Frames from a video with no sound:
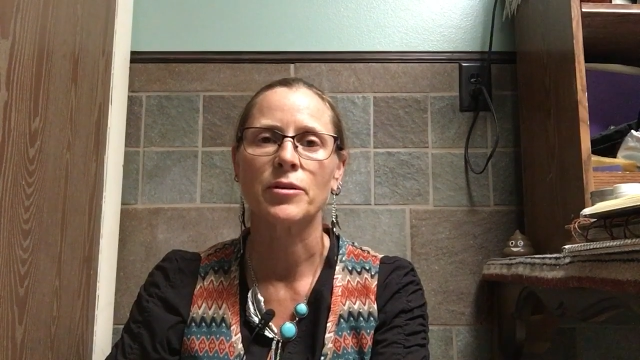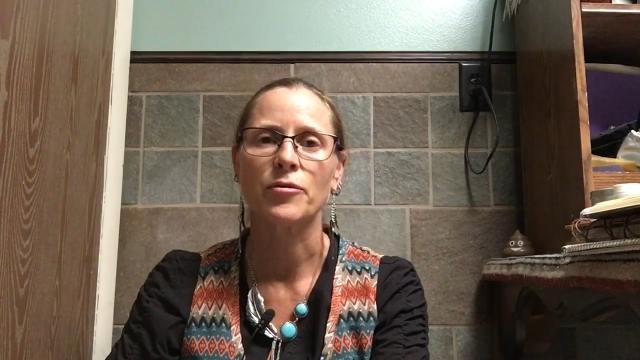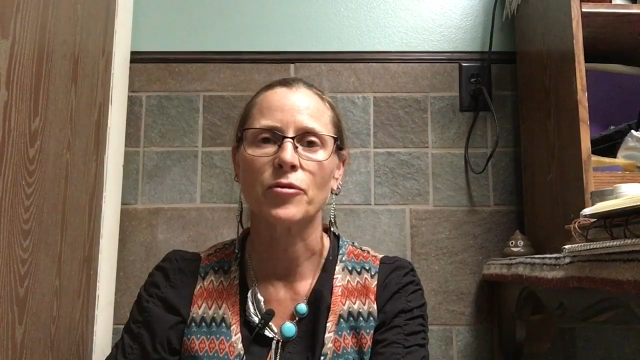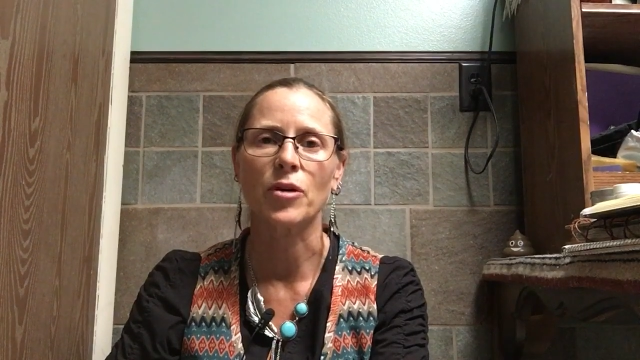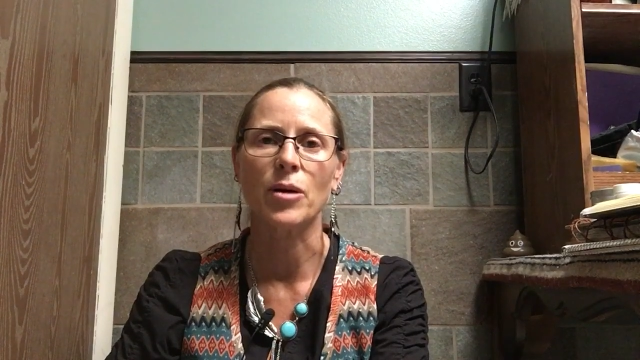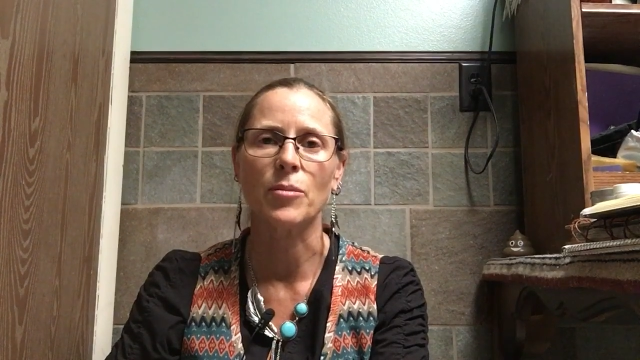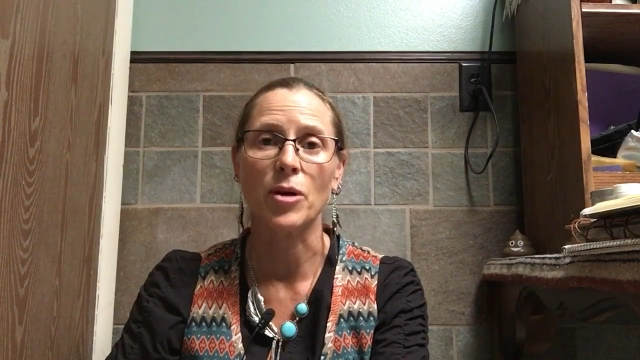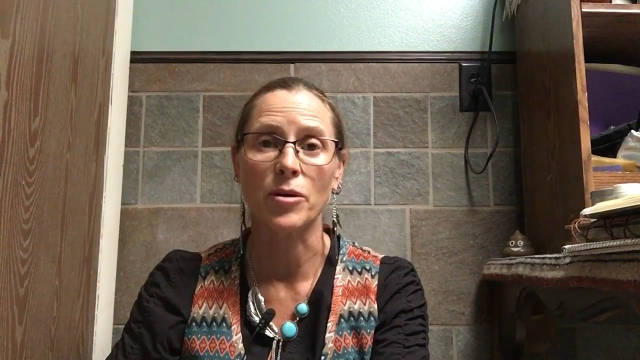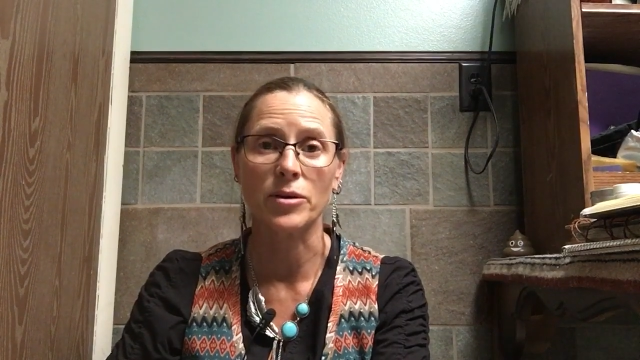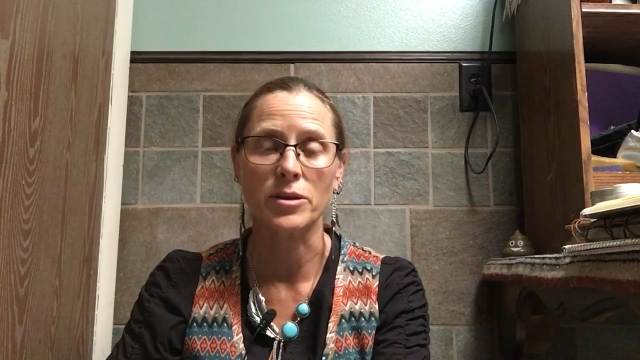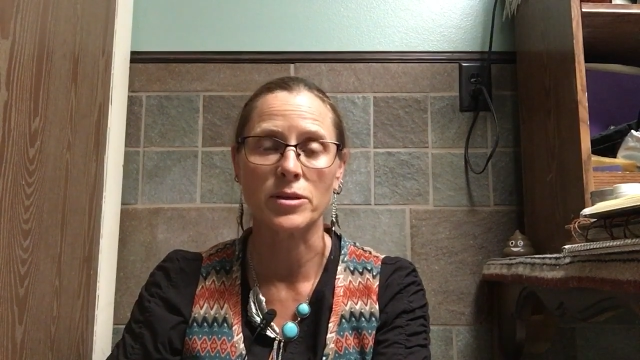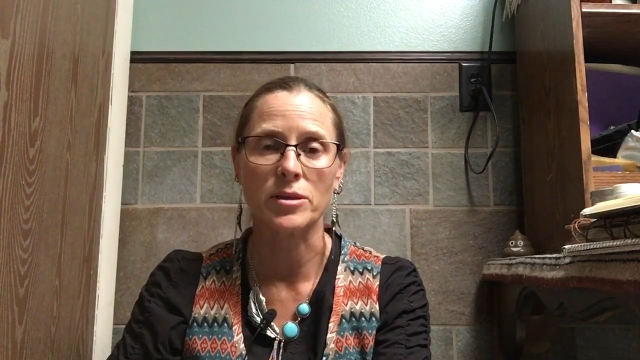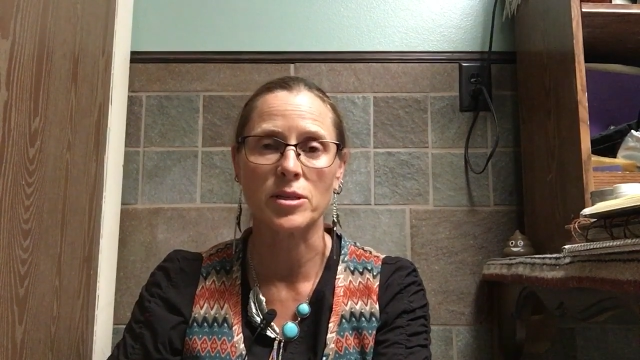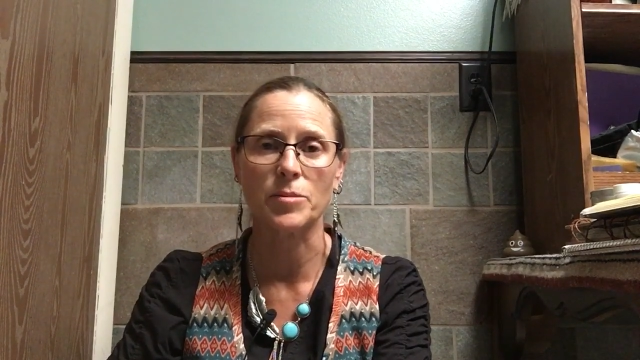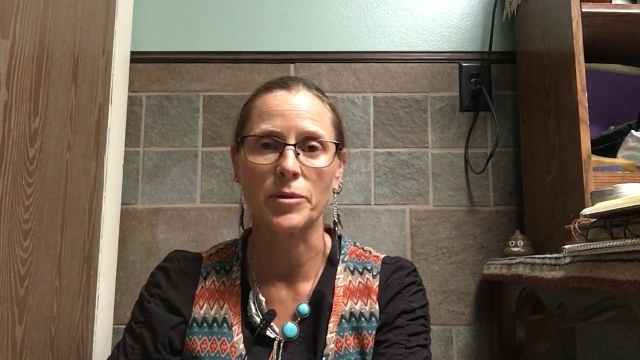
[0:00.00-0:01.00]
from all
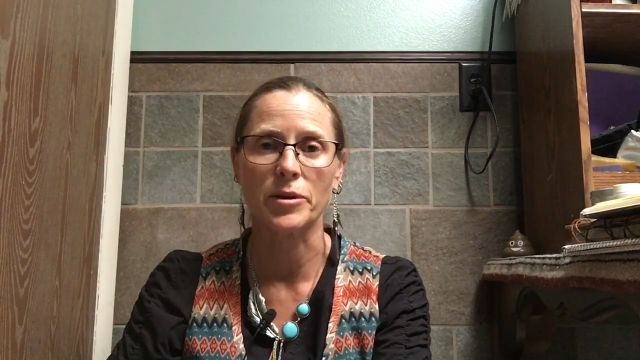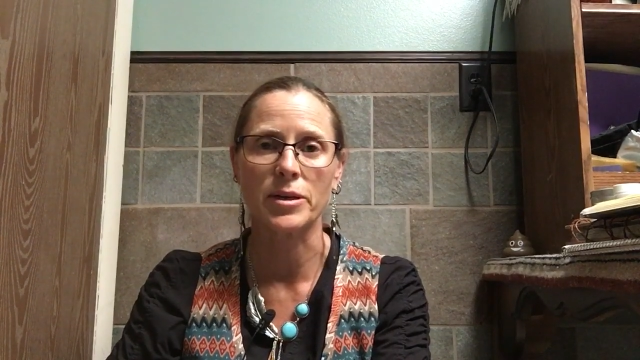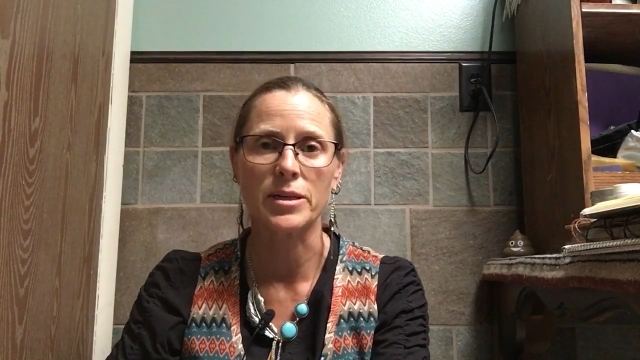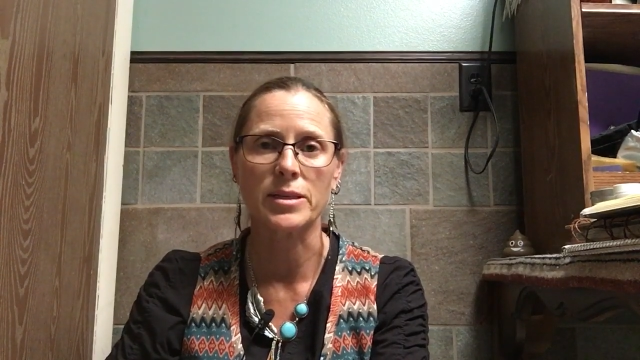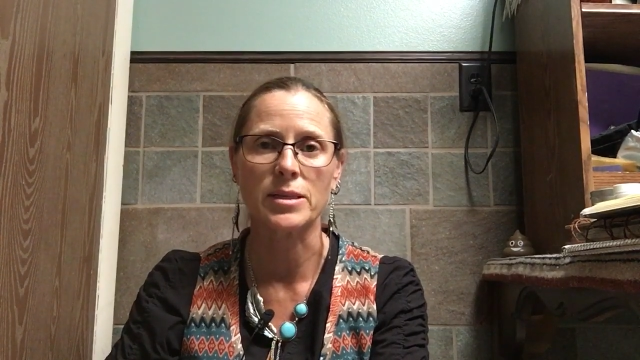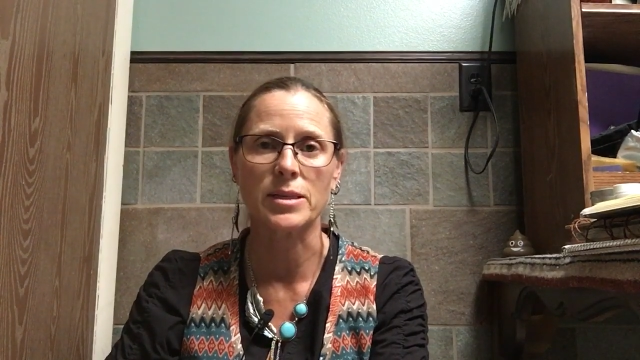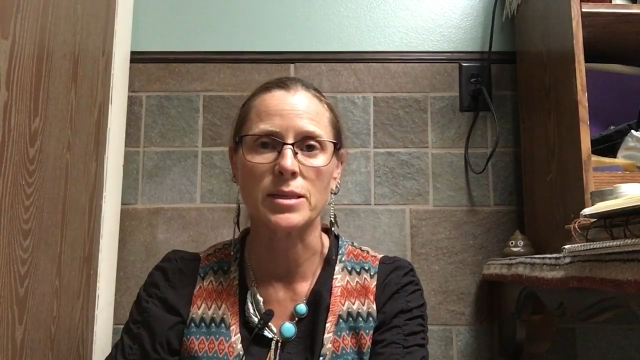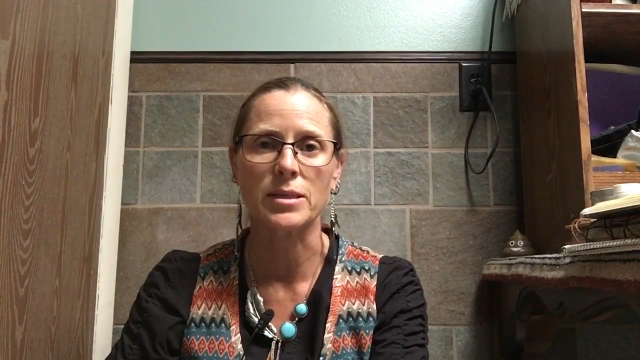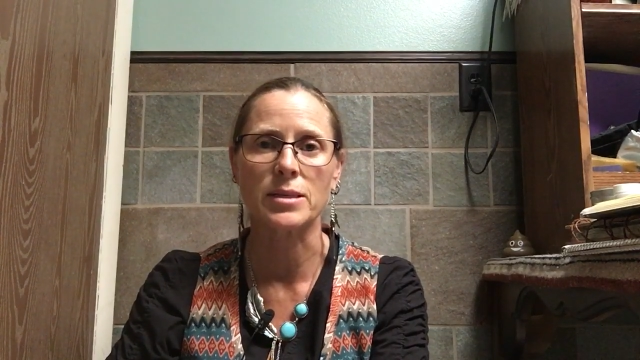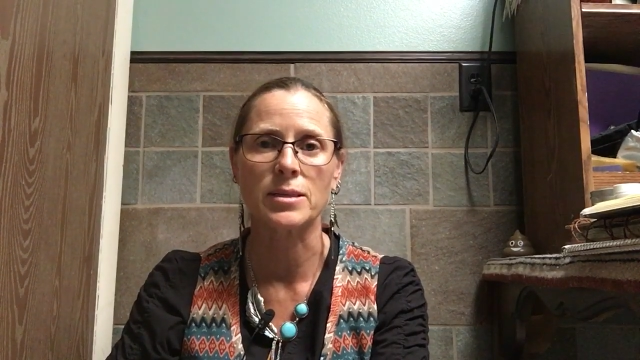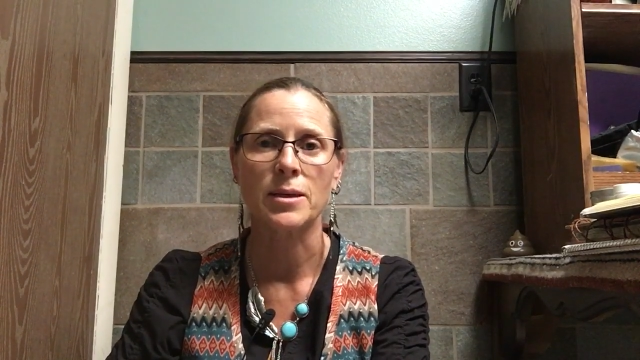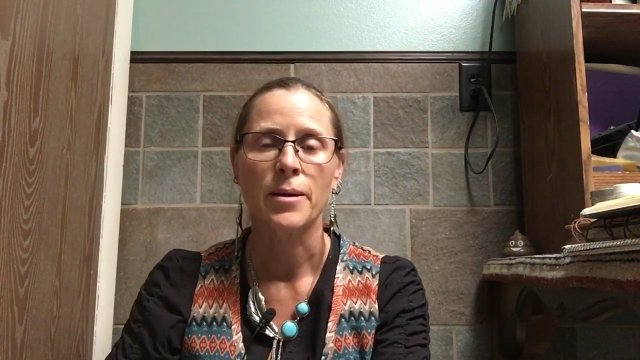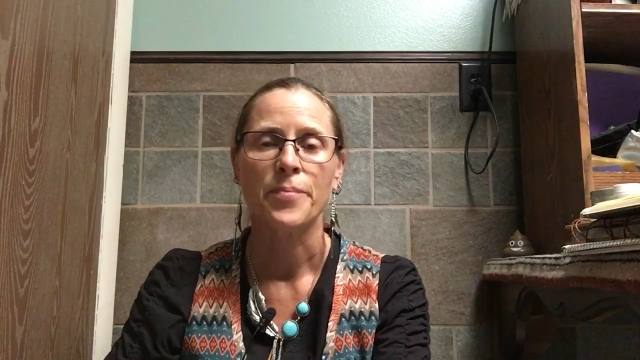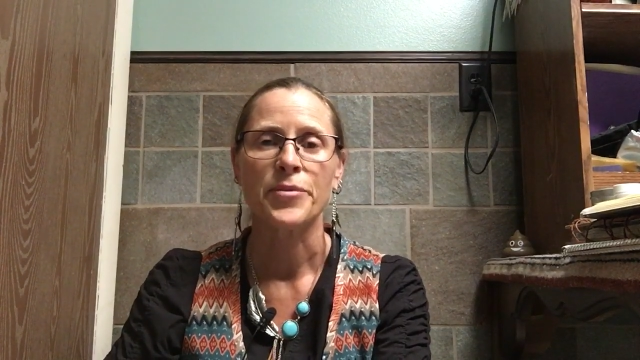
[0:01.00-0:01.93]
these experiences